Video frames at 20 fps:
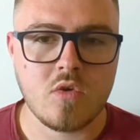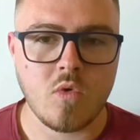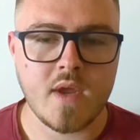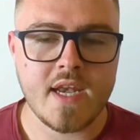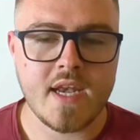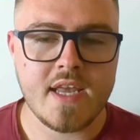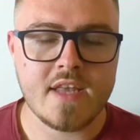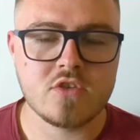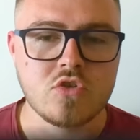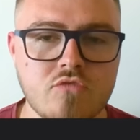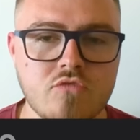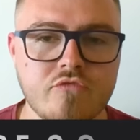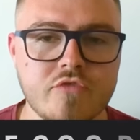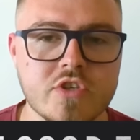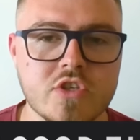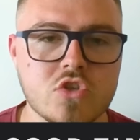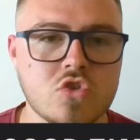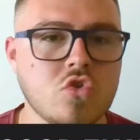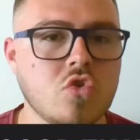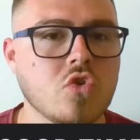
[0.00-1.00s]
we need to
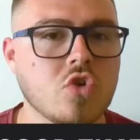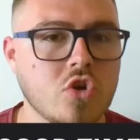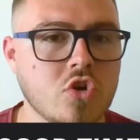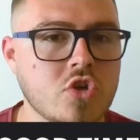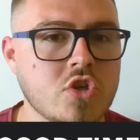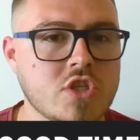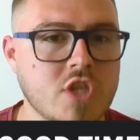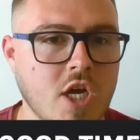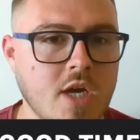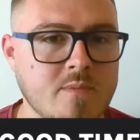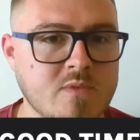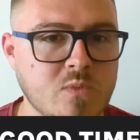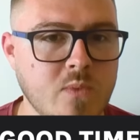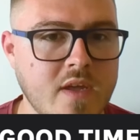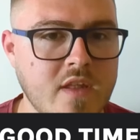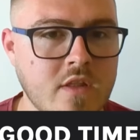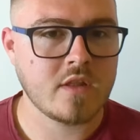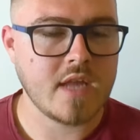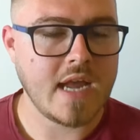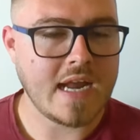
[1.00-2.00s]
restore good terms with.